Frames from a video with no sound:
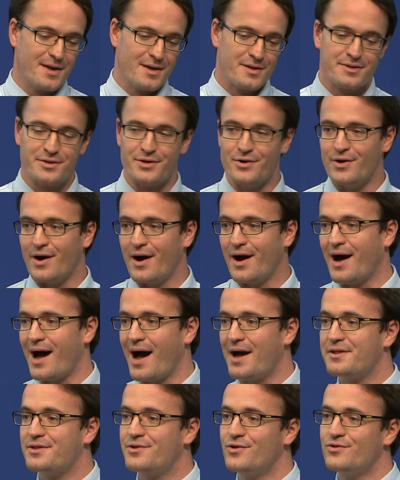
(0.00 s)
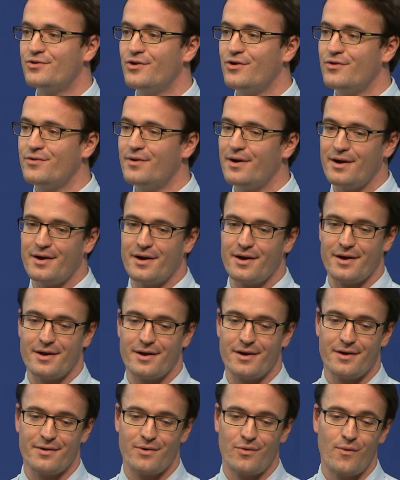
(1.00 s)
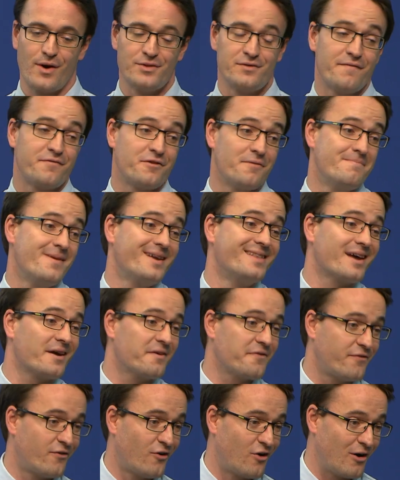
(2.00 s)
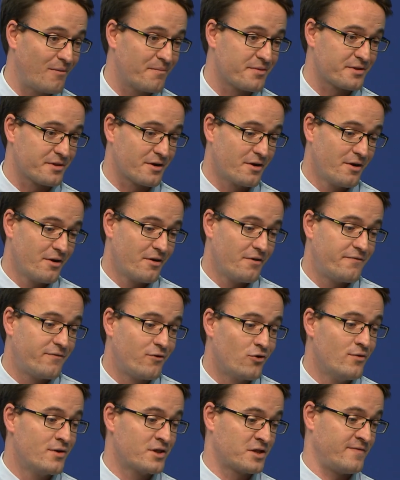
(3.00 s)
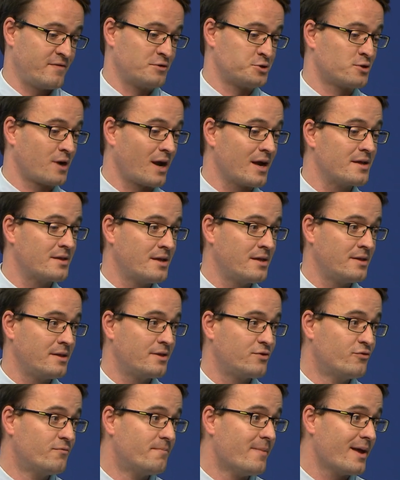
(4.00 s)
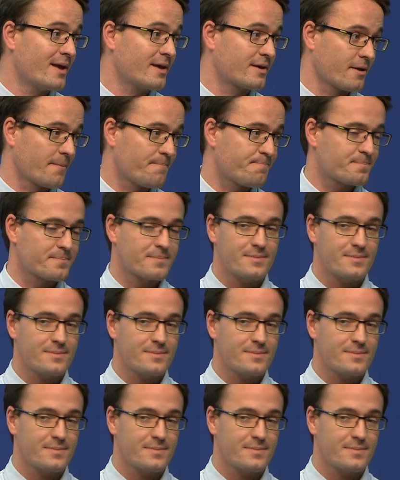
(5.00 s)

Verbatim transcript: So uh, as you know, uh, one of the main reforms following the financial crisis is to make